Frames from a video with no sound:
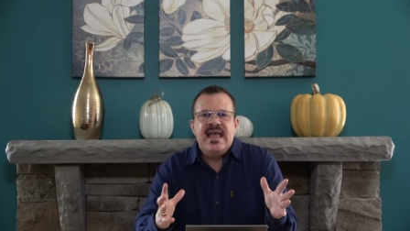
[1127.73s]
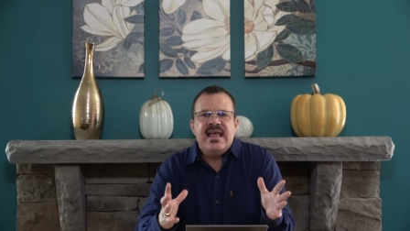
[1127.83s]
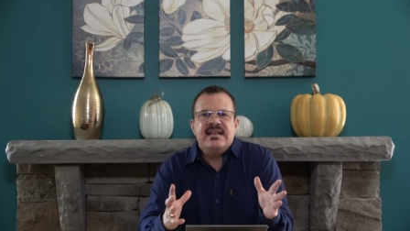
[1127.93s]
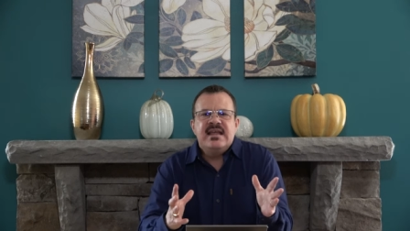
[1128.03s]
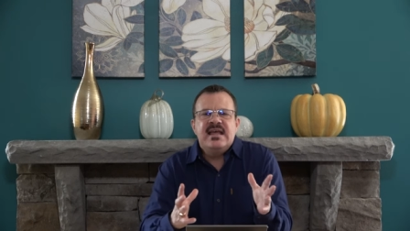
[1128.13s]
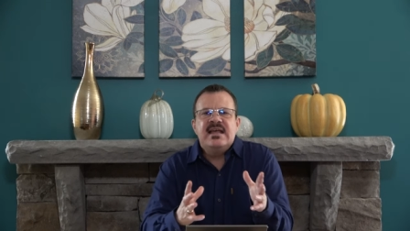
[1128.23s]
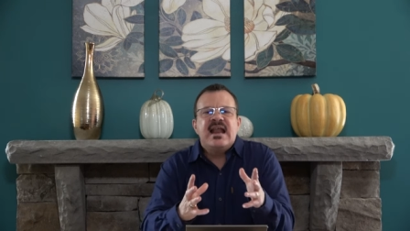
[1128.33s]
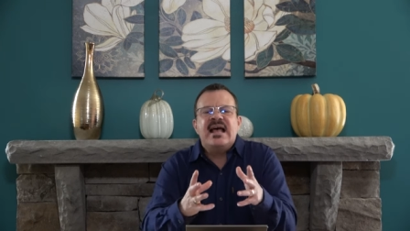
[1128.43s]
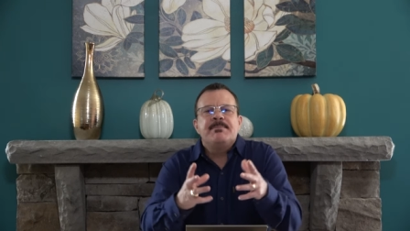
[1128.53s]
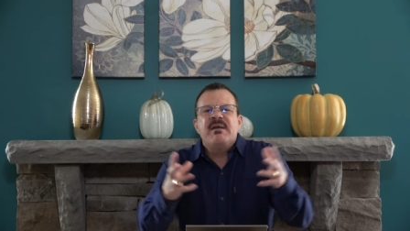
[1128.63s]
It, it,
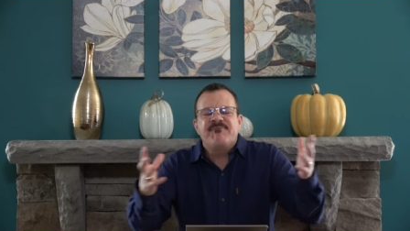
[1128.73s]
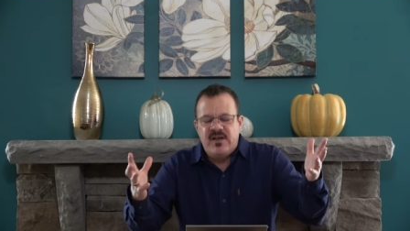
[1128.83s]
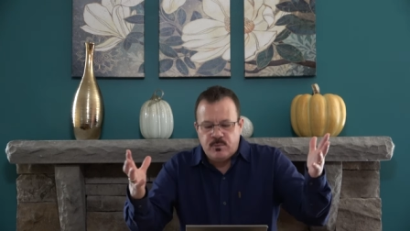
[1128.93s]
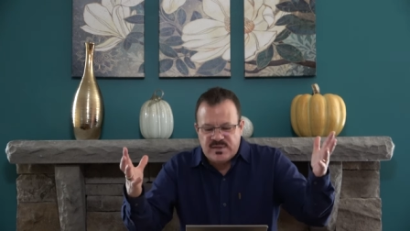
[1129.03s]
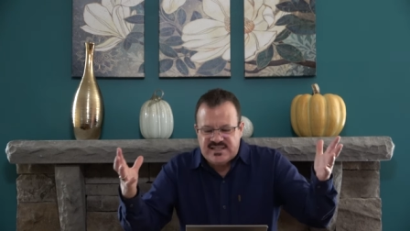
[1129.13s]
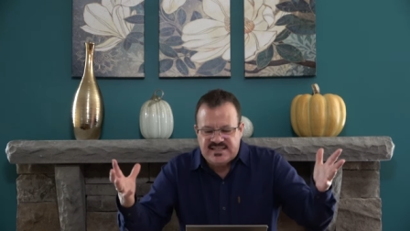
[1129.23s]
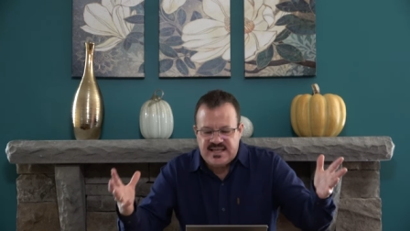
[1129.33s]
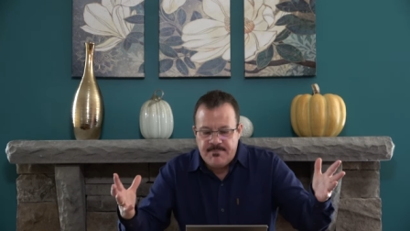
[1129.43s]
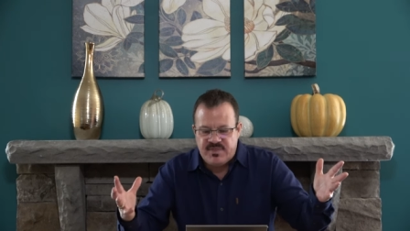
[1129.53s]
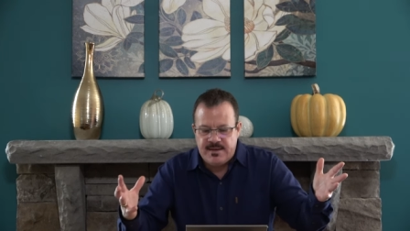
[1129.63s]
it had to be filled with
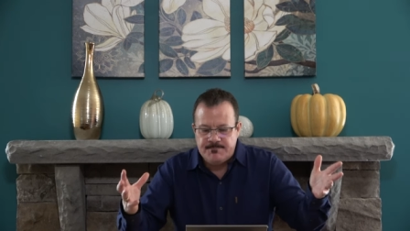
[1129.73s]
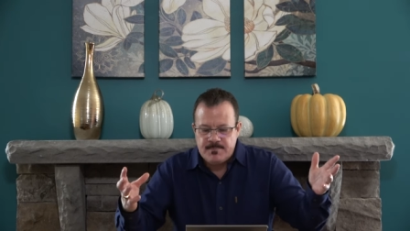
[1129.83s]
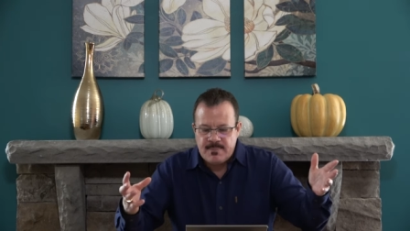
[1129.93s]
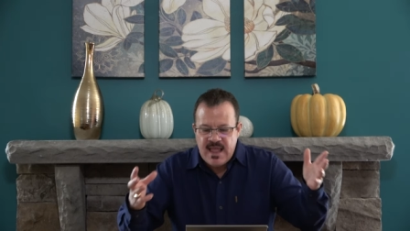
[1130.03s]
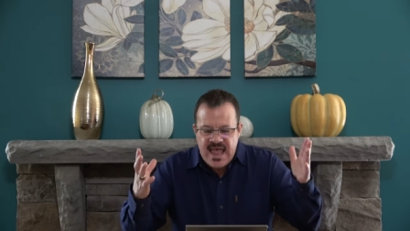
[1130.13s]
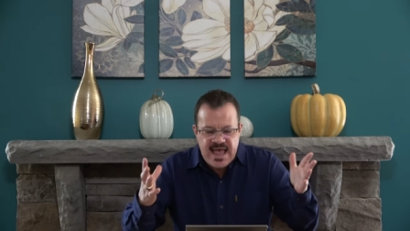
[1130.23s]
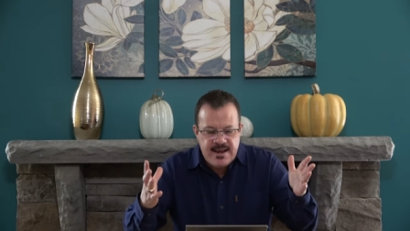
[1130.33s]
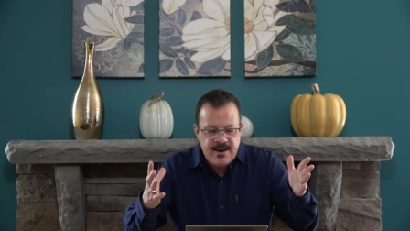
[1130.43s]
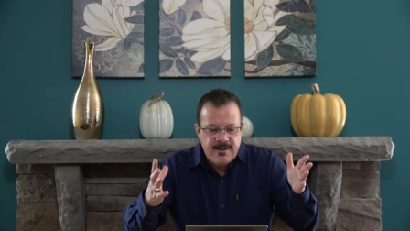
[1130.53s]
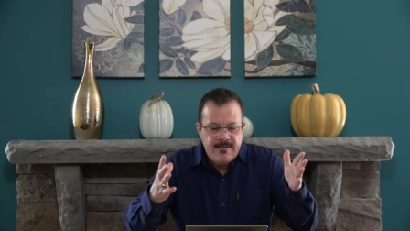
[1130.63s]
something.
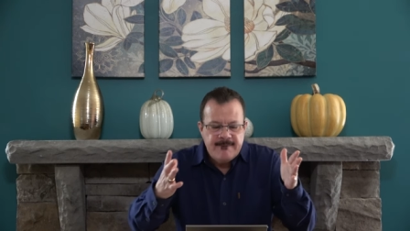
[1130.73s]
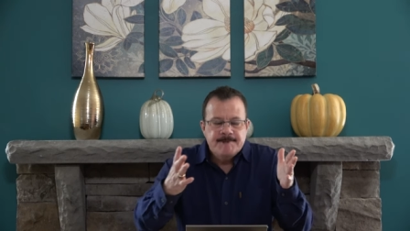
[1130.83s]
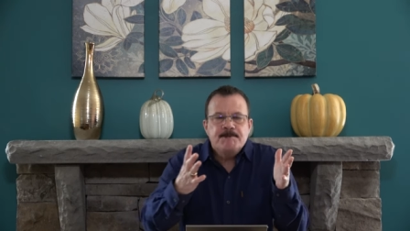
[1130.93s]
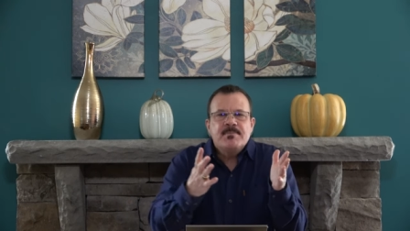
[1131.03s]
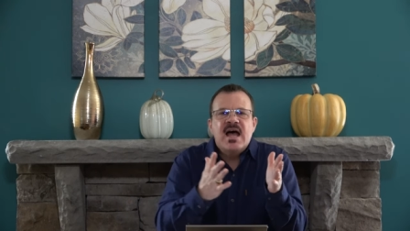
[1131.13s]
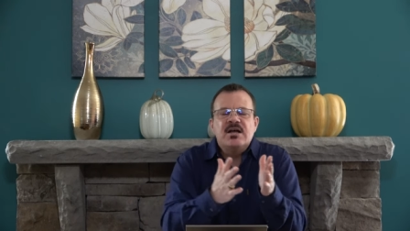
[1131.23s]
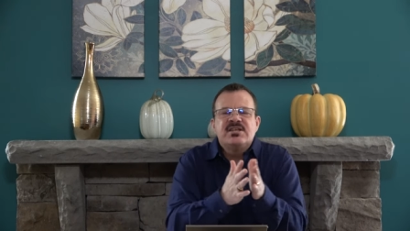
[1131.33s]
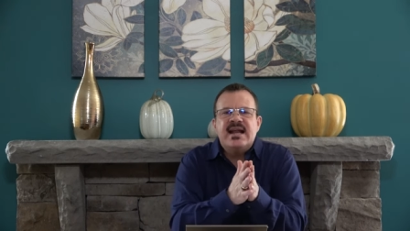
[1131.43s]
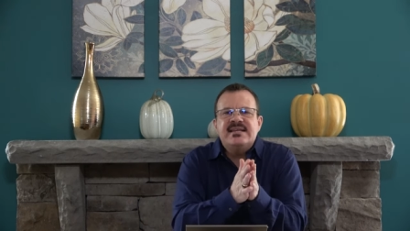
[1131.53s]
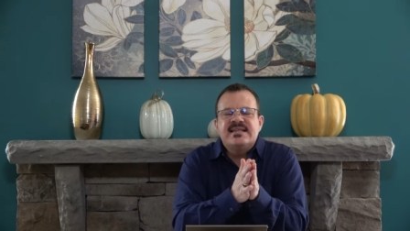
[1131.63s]
And how
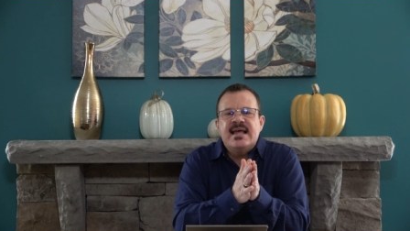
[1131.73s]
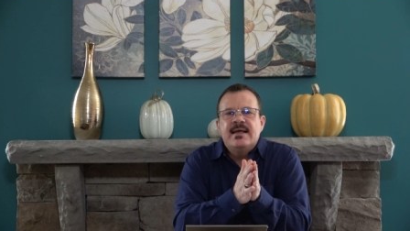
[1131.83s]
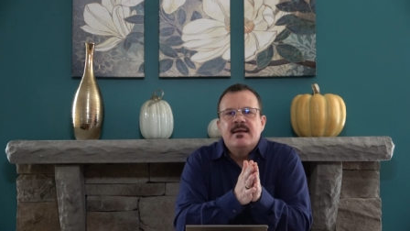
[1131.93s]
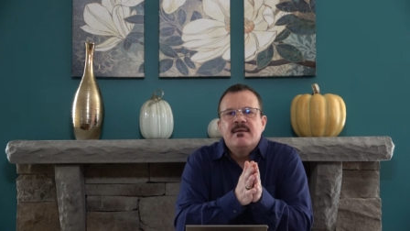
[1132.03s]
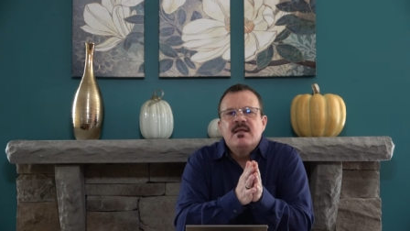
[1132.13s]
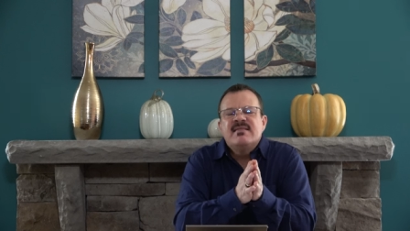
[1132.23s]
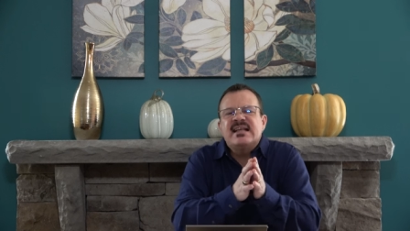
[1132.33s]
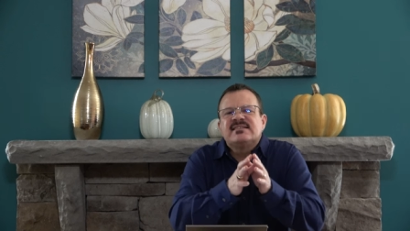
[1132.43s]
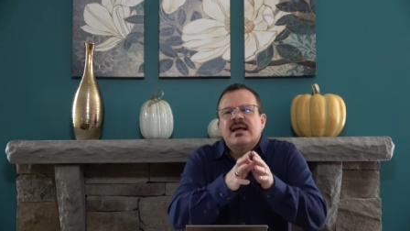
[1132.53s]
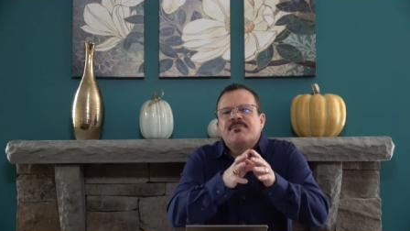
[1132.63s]
should I say it?
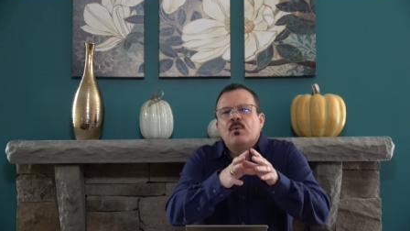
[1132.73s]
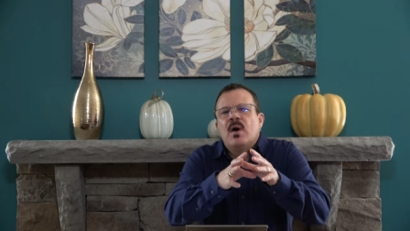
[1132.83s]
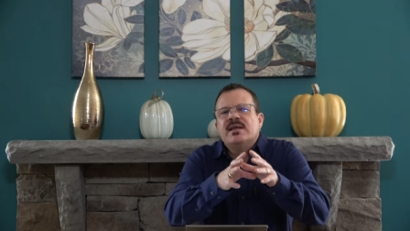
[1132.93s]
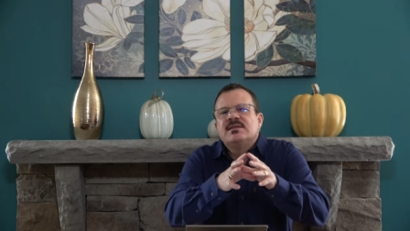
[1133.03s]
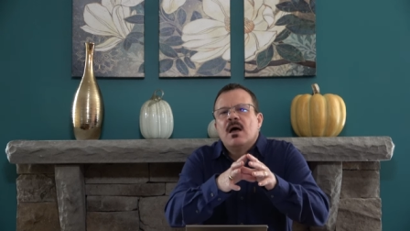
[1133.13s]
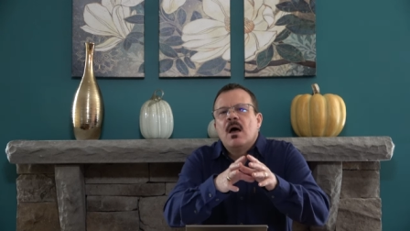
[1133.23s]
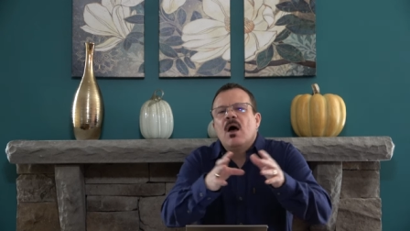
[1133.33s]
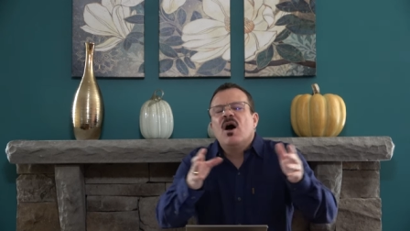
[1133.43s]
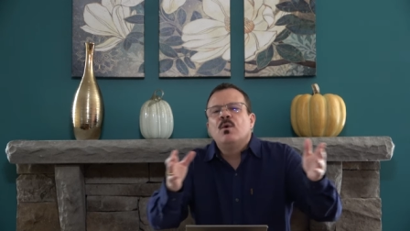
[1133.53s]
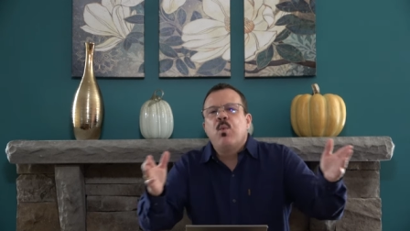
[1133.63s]
That something was
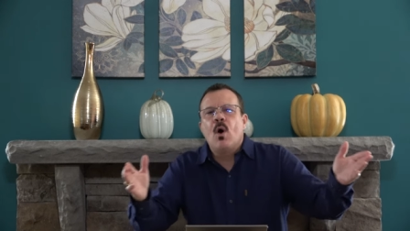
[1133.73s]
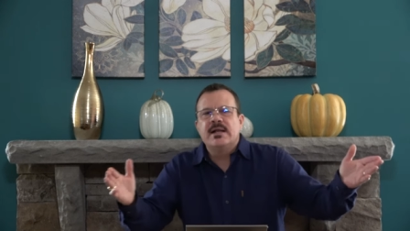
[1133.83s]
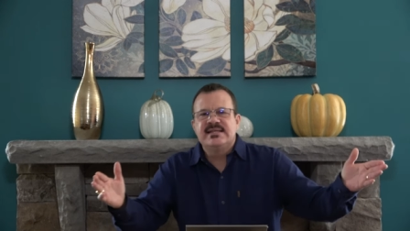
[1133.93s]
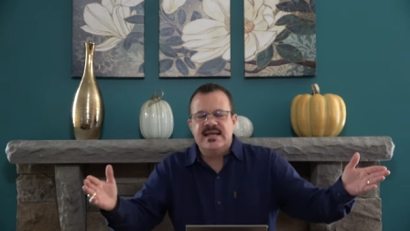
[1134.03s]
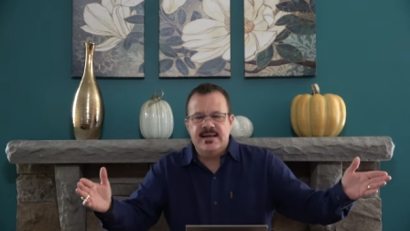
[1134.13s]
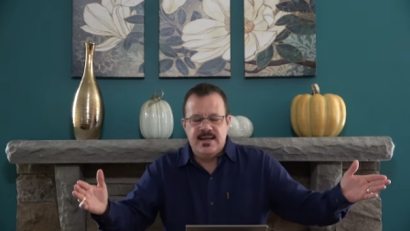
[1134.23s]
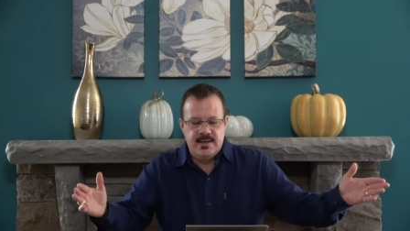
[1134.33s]
unwanted.